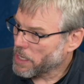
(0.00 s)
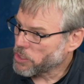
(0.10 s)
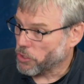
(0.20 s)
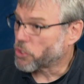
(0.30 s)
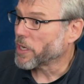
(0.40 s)

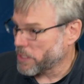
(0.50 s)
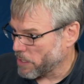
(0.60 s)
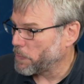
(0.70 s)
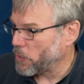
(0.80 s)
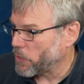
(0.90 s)
So trusted
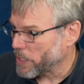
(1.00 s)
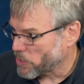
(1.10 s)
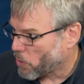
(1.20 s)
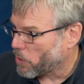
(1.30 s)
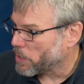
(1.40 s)
computing as
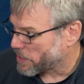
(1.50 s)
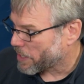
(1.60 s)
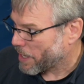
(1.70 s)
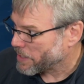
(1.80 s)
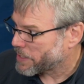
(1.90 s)
a whole is a
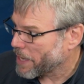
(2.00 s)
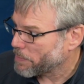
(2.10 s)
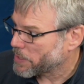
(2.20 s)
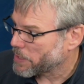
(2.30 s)
concept.